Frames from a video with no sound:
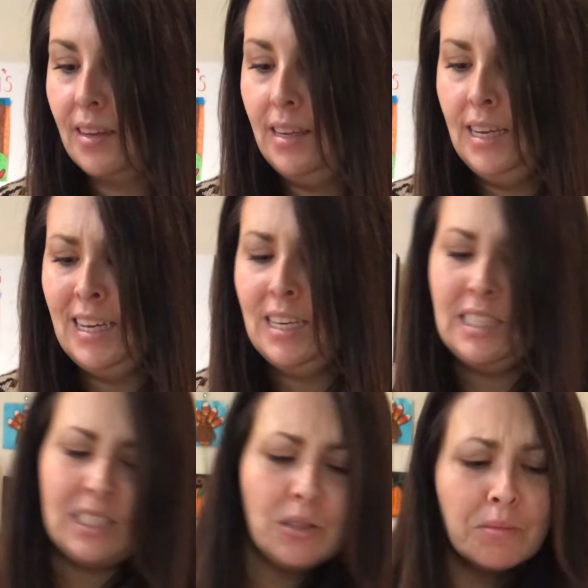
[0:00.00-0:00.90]
yeah,
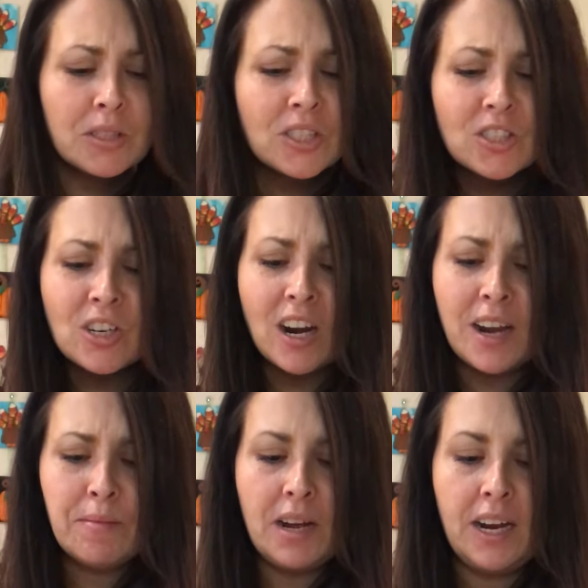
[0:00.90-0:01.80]
it's almost dry.
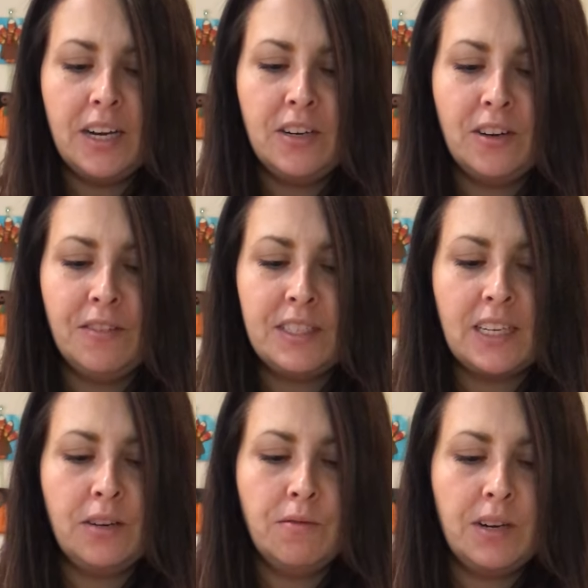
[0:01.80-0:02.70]
I'm kind of nervous.
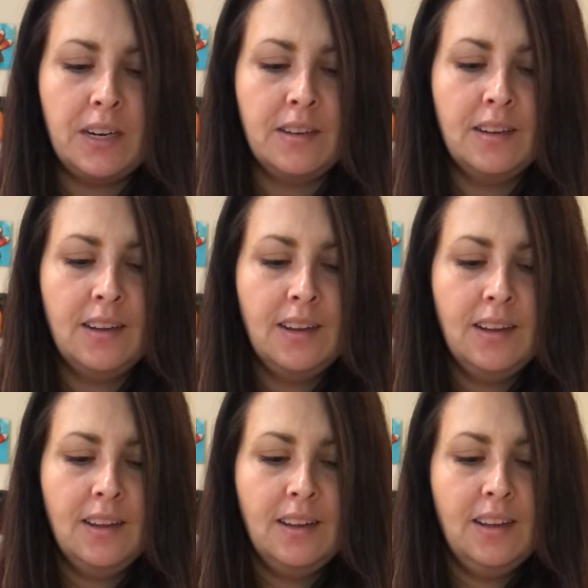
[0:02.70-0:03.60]
I don't want to
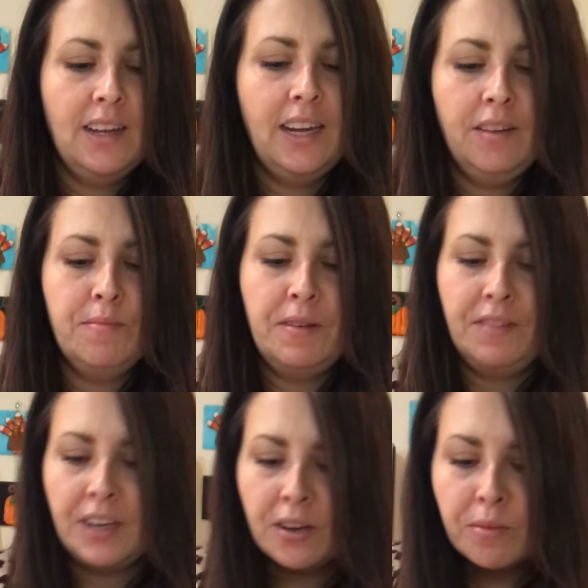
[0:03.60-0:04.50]
have my
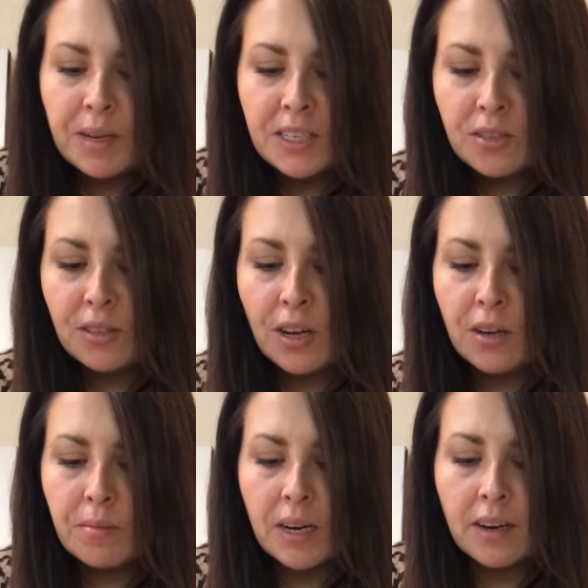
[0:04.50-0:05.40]
video be too
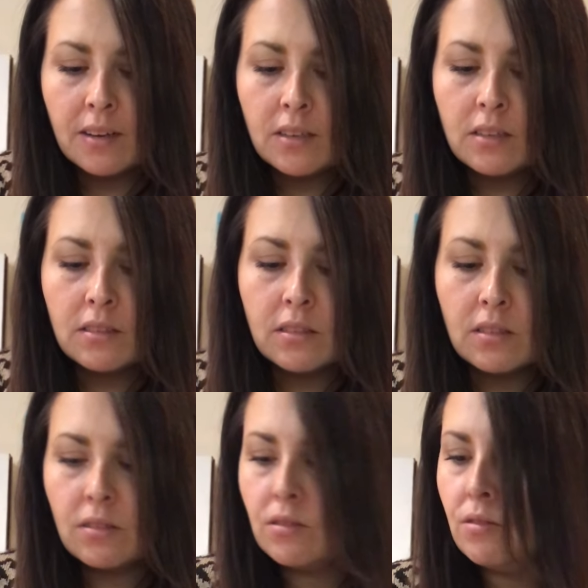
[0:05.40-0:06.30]
long, but I
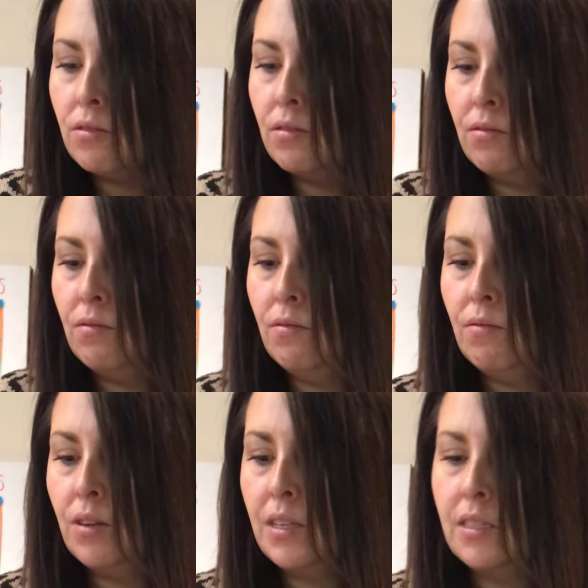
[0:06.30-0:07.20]
also
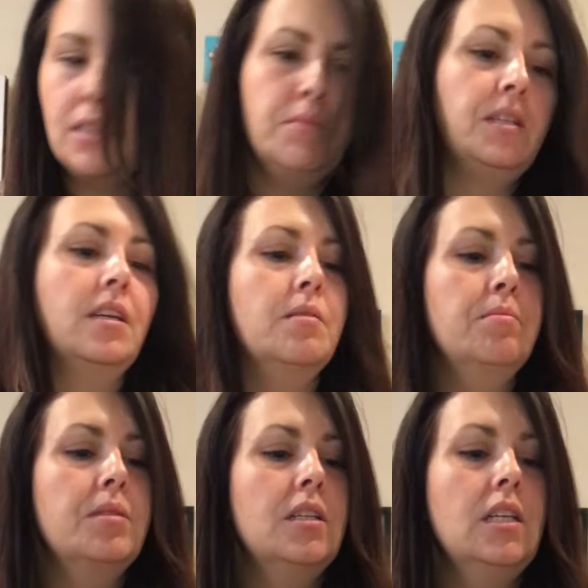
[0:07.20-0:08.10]
want this to be
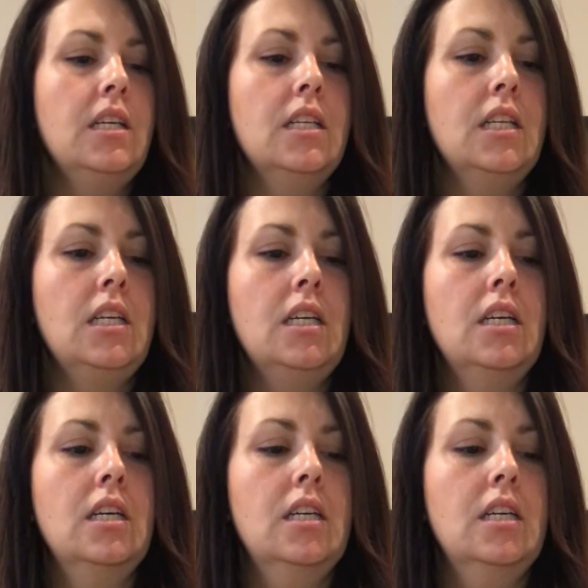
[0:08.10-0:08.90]
completely